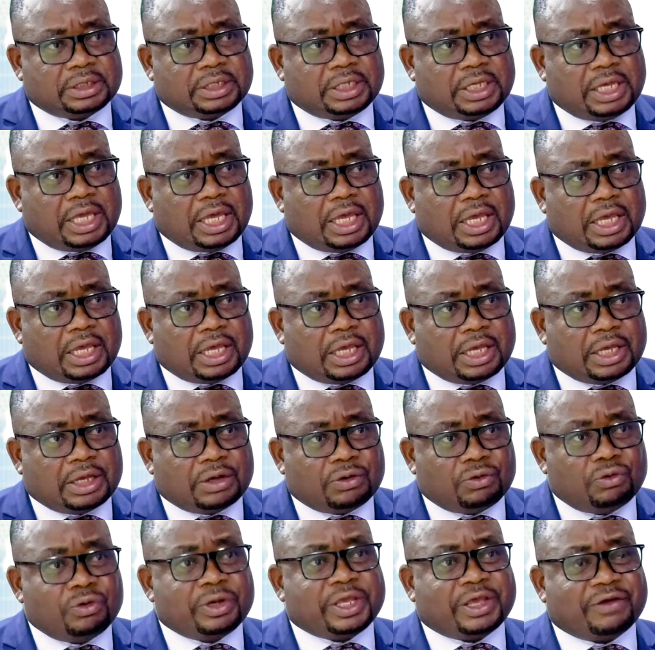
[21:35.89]

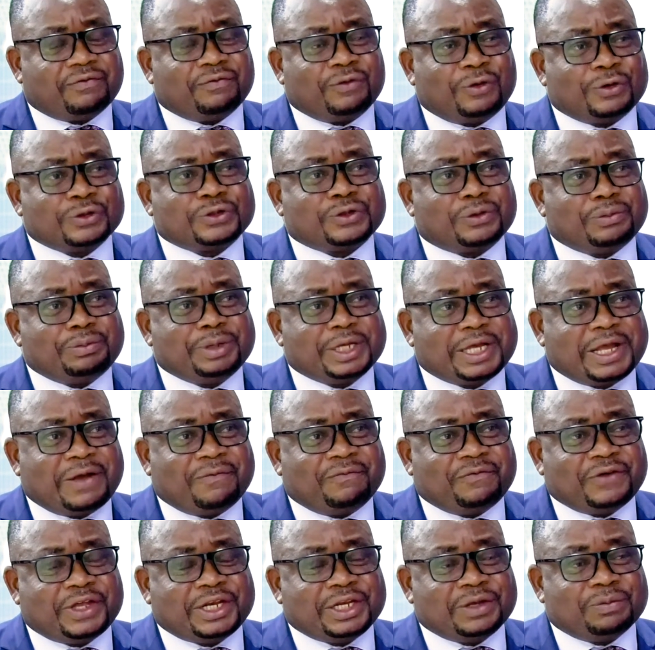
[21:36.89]
who have also
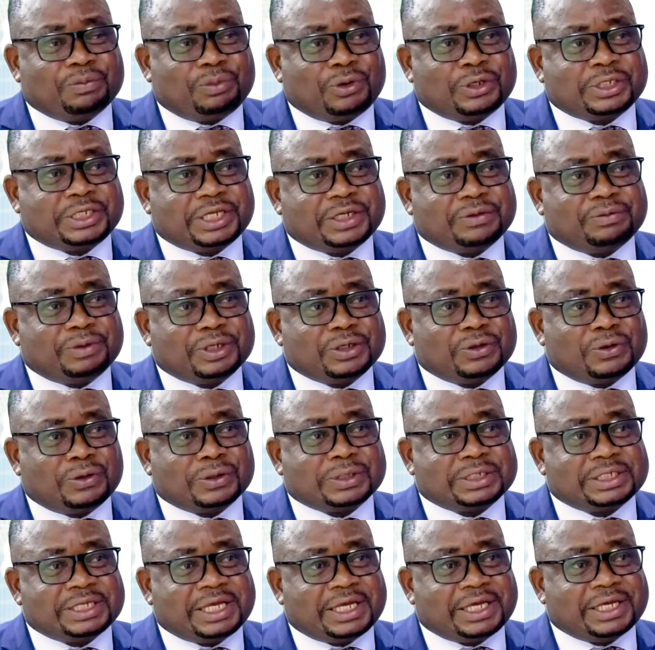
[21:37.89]
become very important
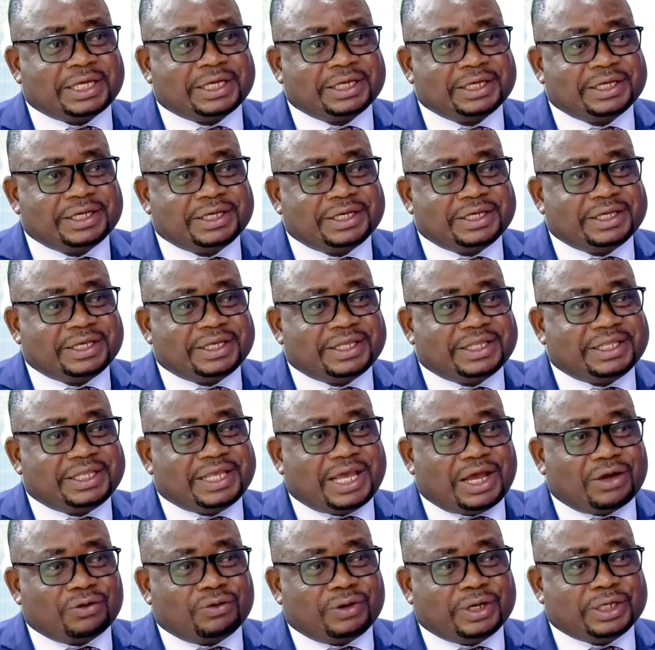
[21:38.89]
because they
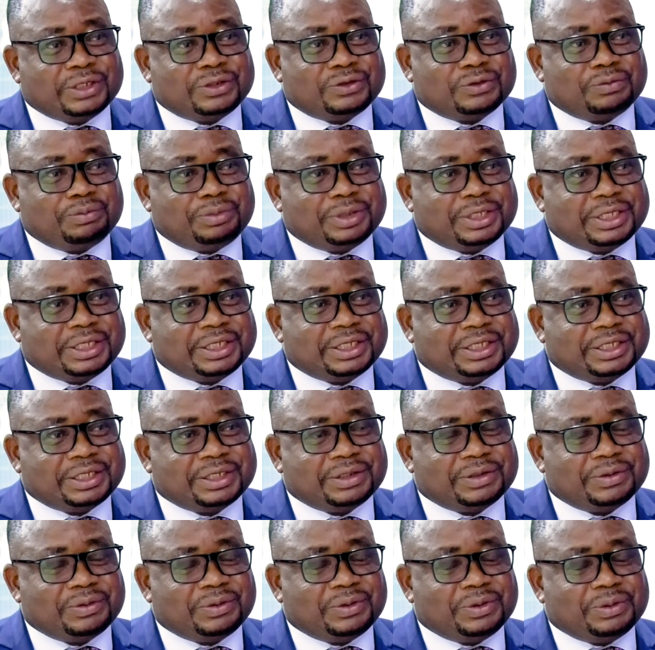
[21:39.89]
are going to
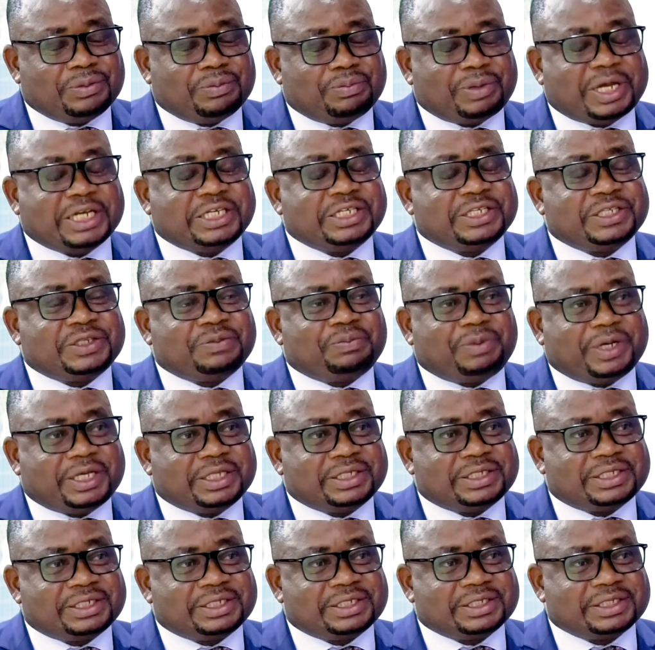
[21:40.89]
be
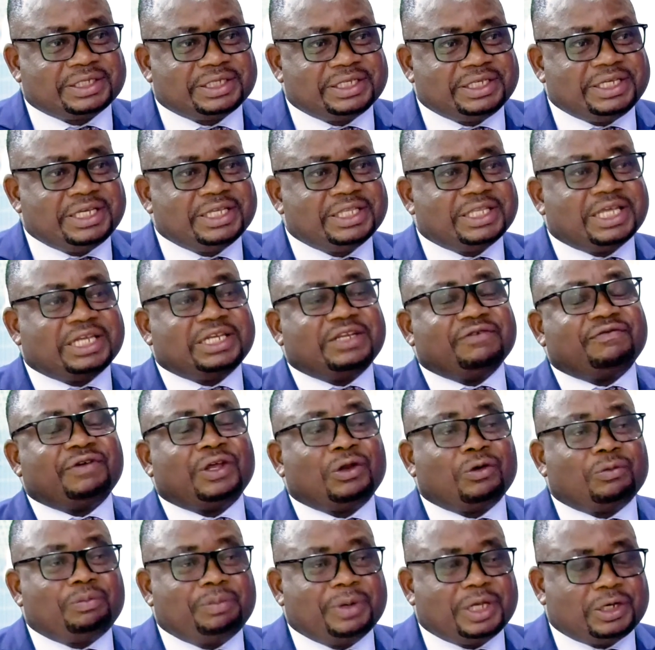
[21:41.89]
participants in the
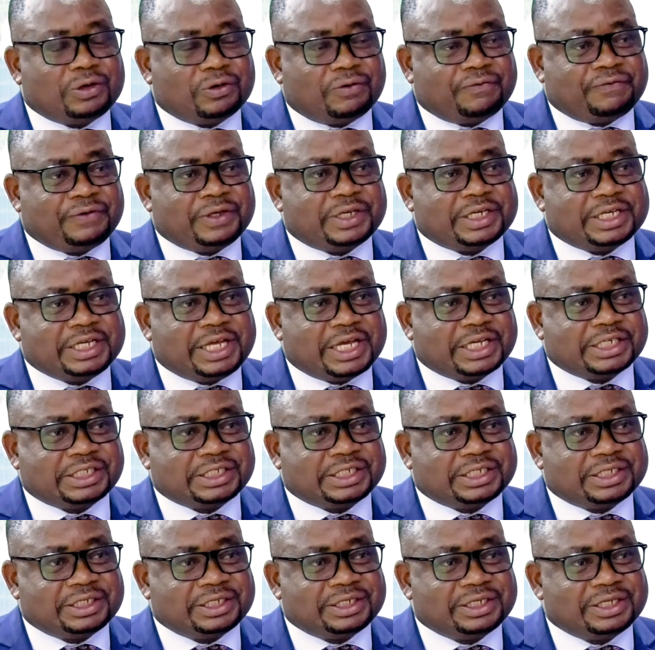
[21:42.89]
development of
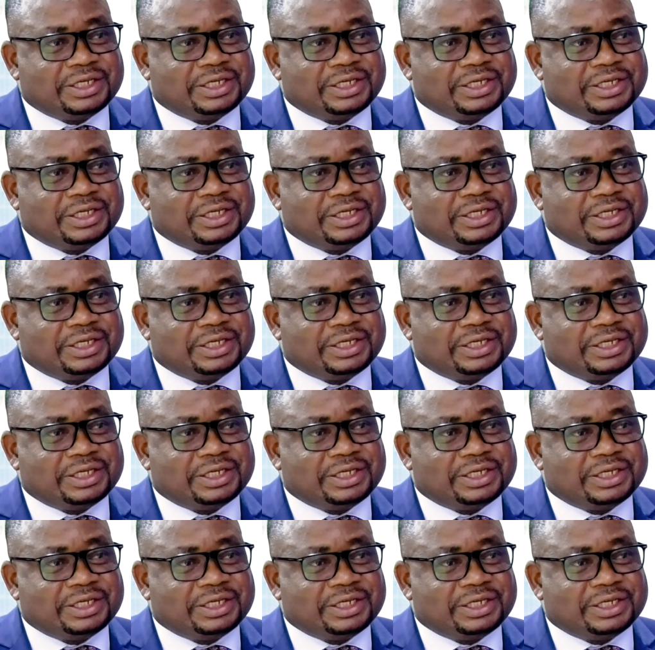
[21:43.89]
irrigation.